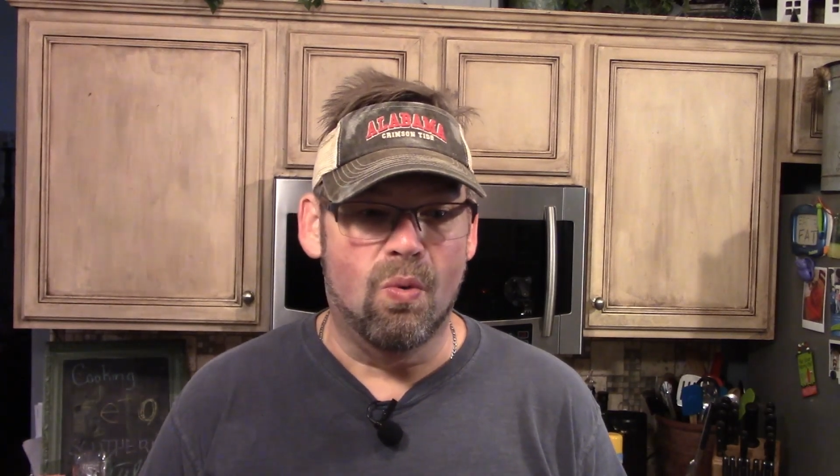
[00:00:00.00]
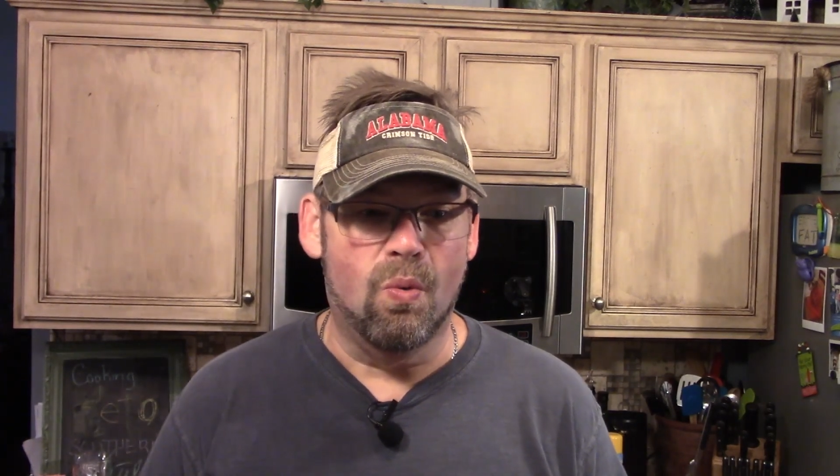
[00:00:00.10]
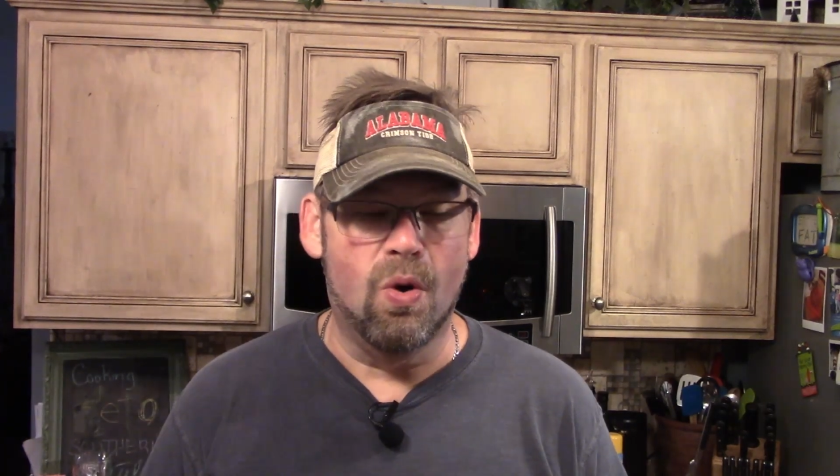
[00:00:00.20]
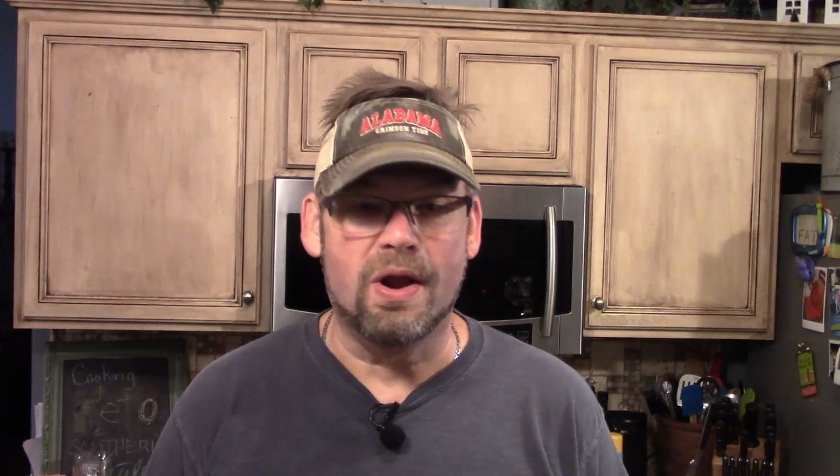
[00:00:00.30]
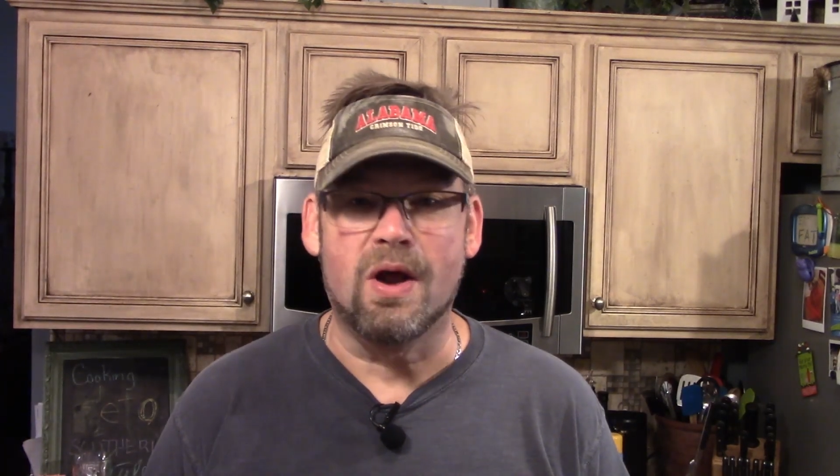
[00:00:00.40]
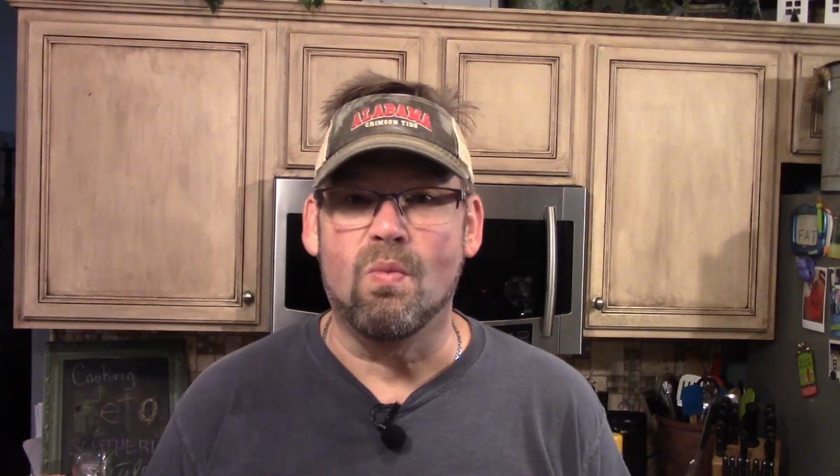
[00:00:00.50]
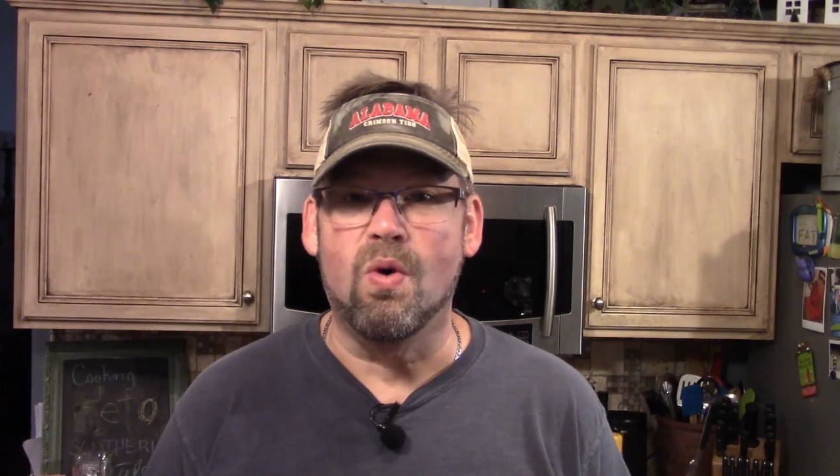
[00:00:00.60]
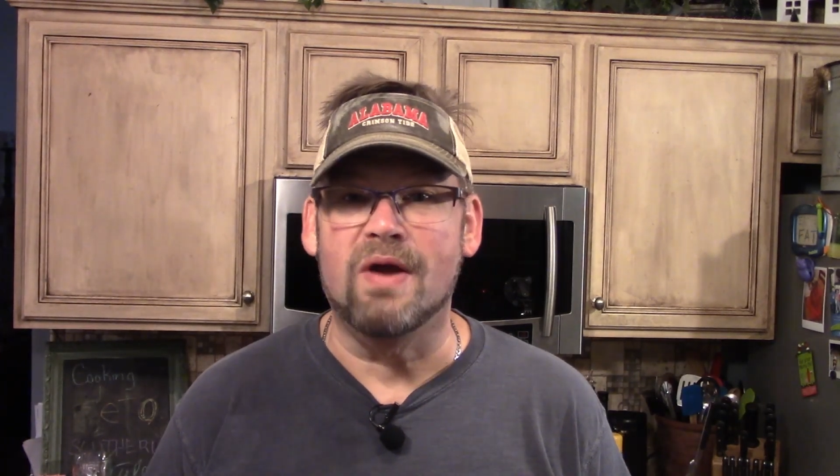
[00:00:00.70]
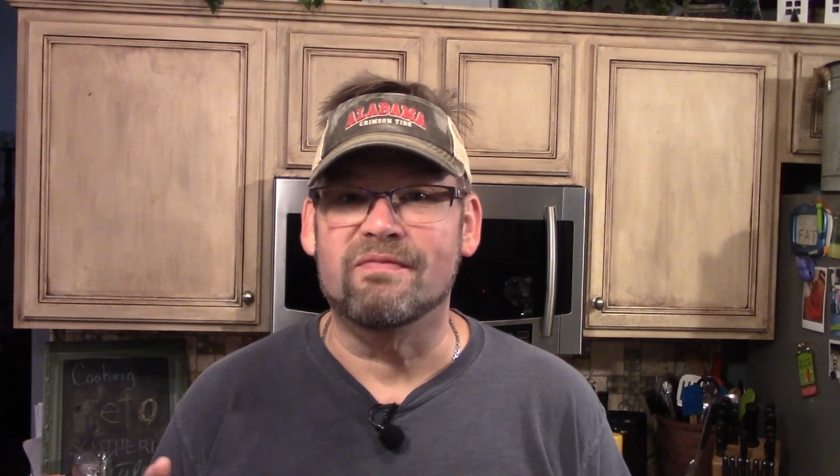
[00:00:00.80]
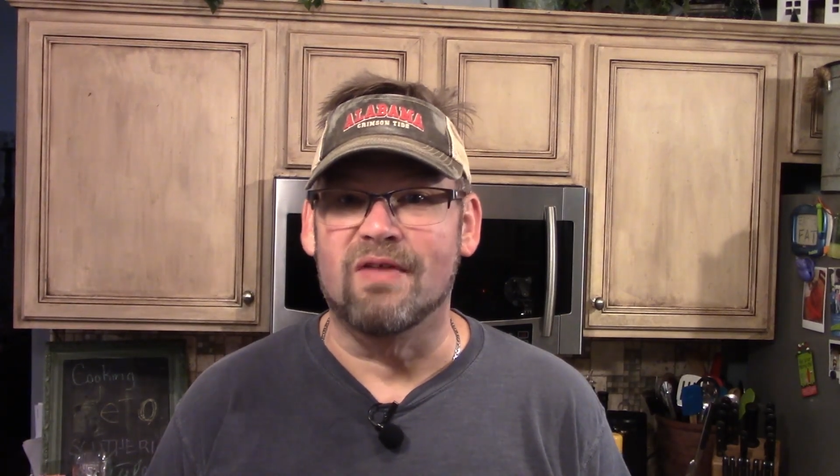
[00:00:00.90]

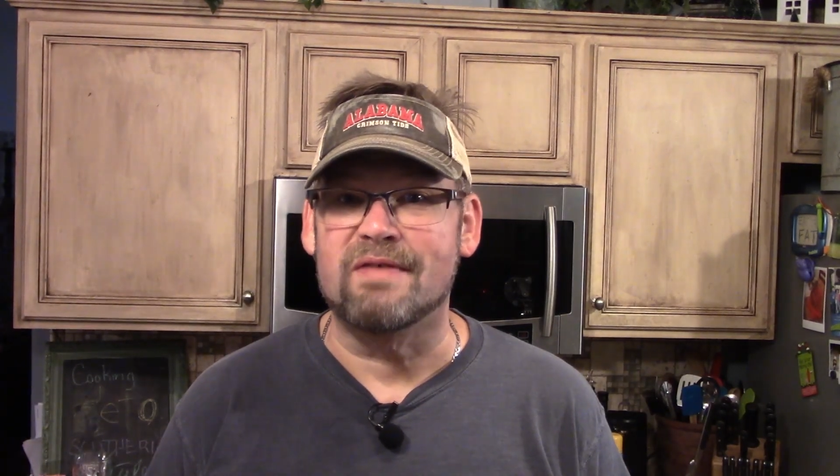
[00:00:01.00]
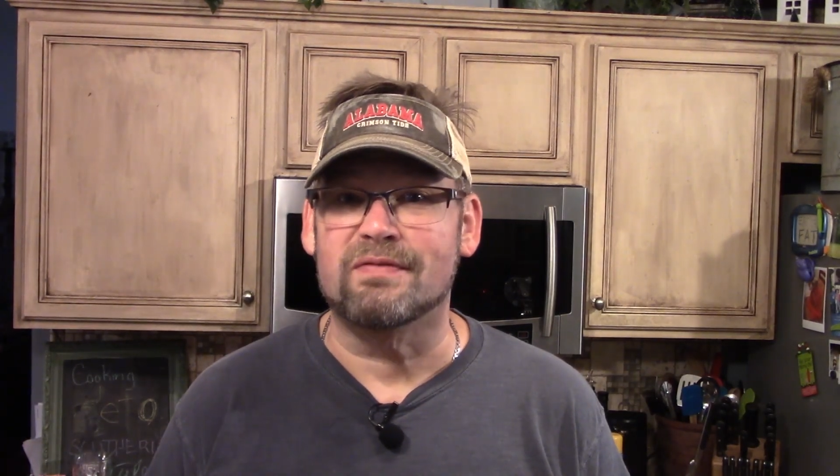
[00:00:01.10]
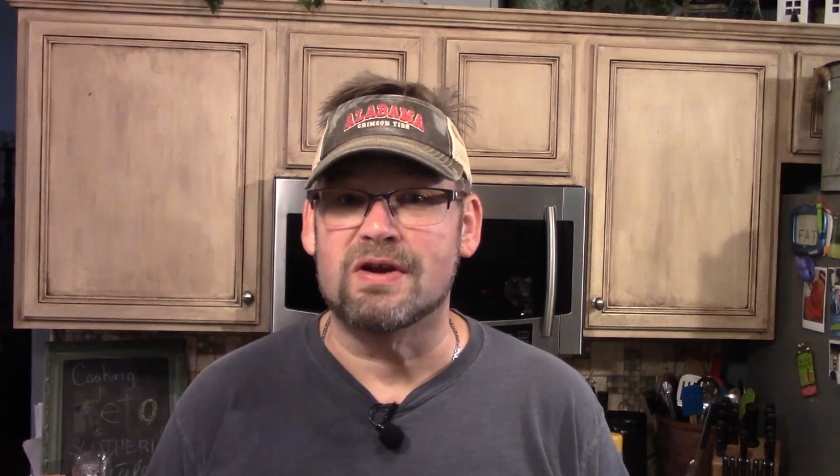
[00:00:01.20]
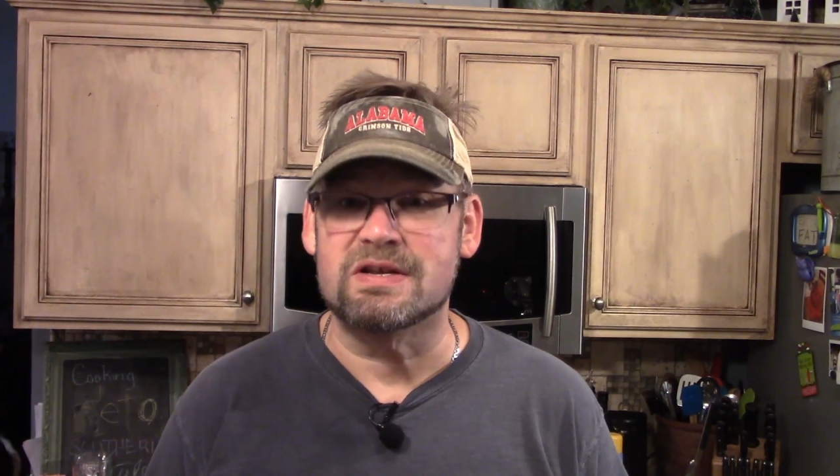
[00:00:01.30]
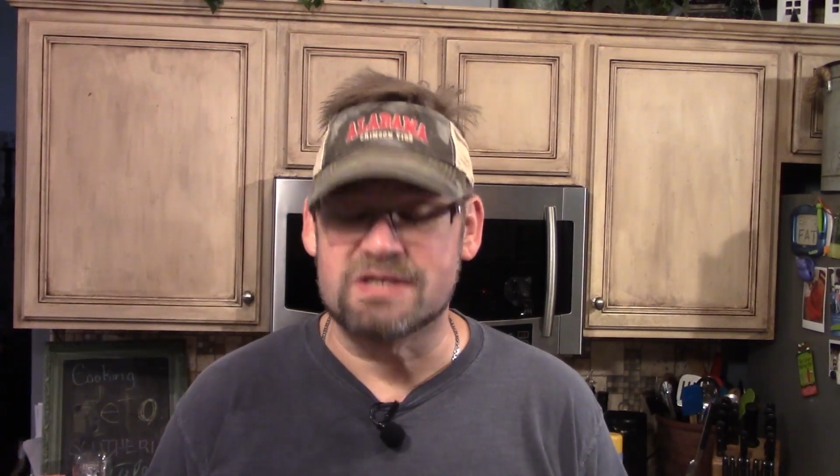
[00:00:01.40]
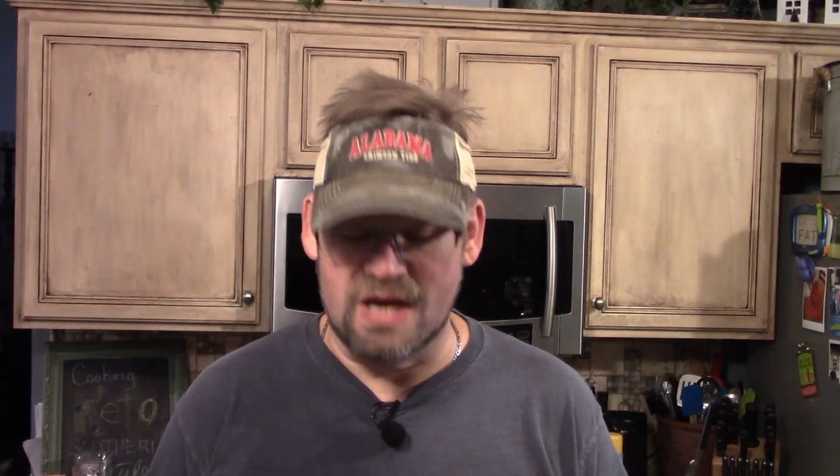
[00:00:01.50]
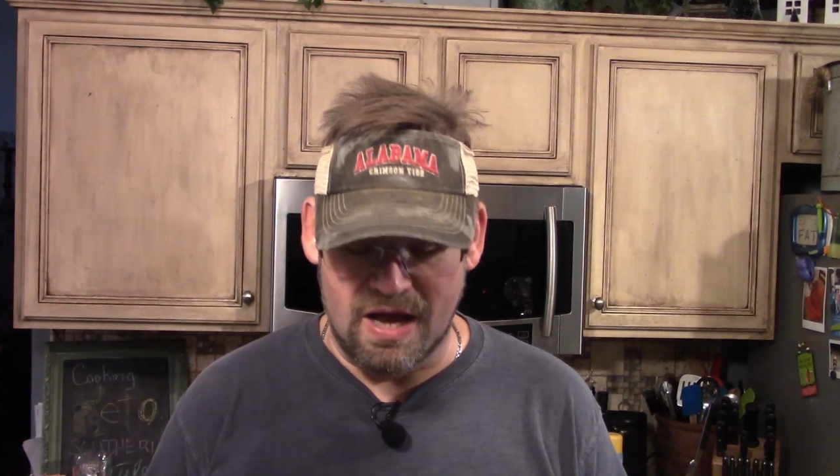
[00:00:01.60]
one-on-one flavorings